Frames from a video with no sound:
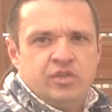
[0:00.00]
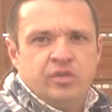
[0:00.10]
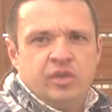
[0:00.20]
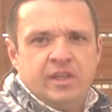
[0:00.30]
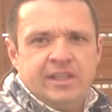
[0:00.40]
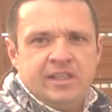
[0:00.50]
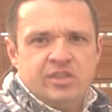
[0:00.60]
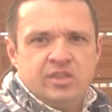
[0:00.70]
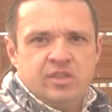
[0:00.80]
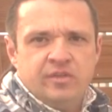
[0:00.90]
So the
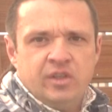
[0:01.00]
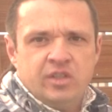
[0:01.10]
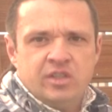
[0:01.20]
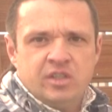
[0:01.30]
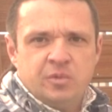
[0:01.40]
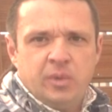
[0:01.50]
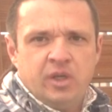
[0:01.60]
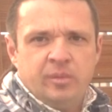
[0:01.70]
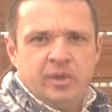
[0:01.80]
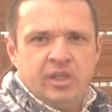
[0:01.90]
thesis of this
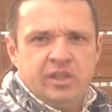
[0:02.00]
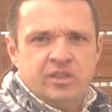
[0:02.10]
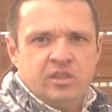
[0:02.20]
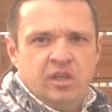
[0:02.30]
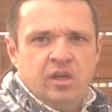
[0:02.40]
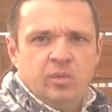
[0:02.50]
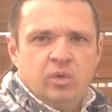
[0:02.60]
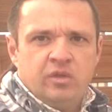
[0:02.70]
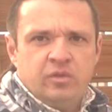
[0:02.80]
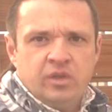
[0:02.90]
experiment is
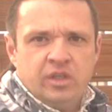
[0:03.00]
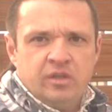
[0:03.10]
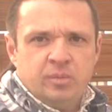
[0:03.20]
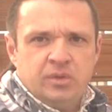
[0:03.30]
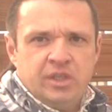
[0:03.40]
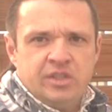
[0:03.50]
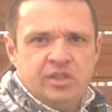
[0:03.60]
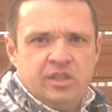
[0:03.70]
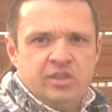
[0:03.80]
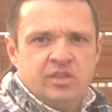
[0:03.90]
what if we can replace
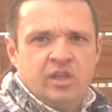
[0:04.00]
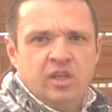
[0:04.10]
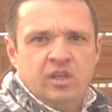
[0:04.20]
these